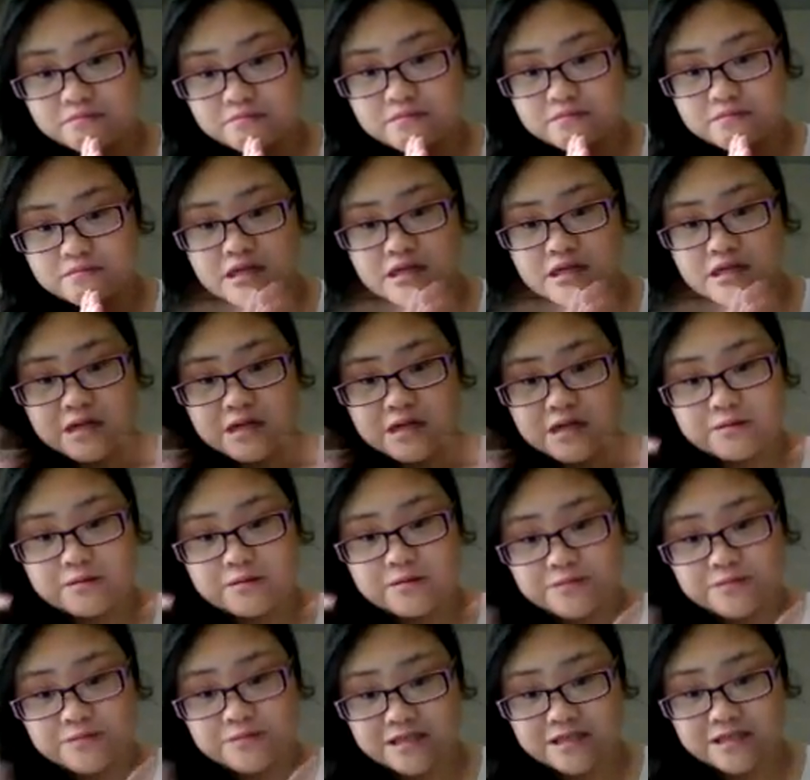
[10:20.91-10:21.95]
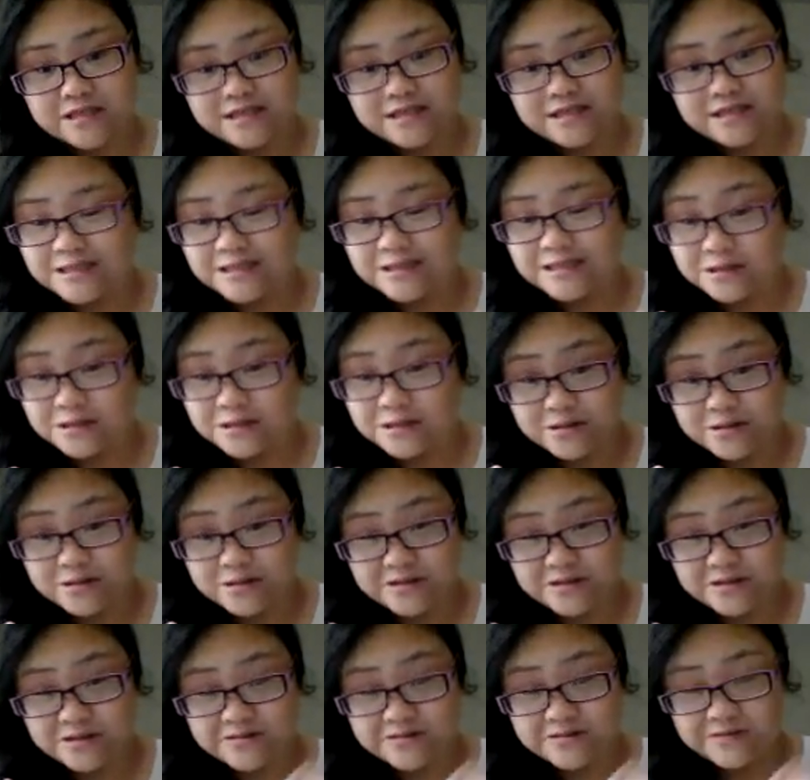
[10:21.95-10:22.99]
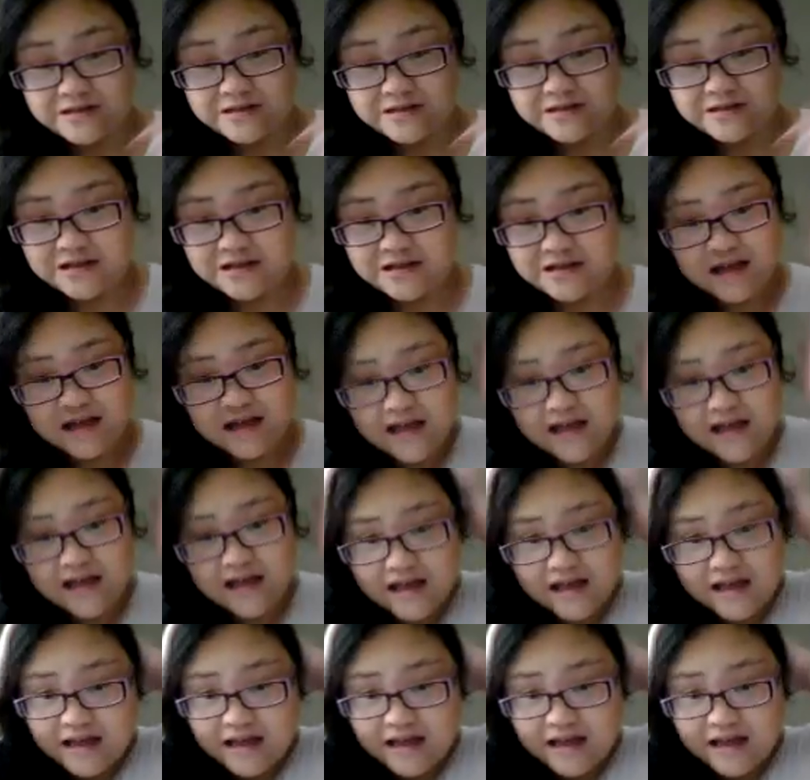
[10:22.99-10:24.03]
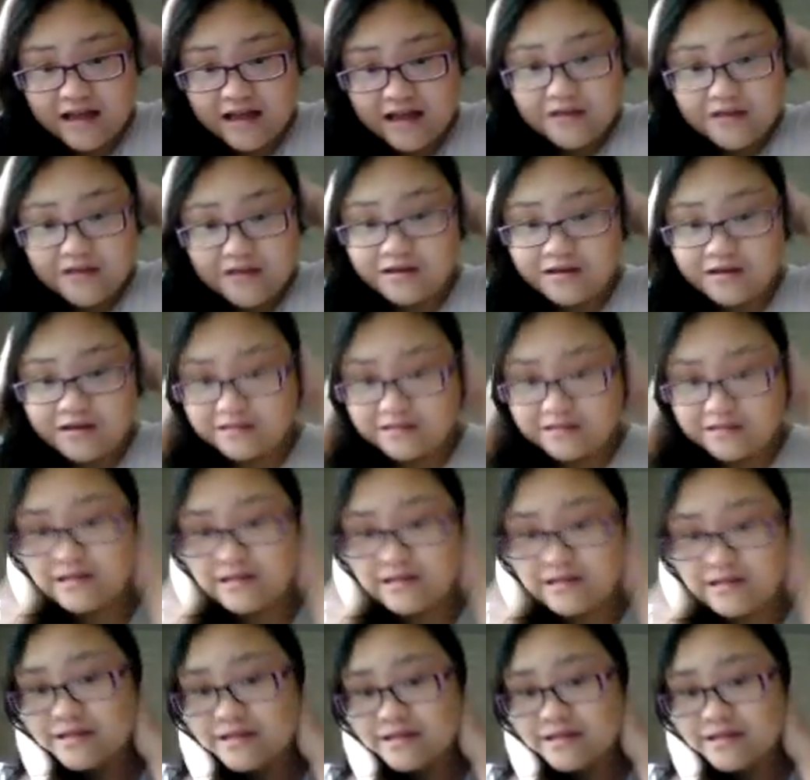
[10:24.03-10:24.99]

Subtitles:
and I will put this in the description,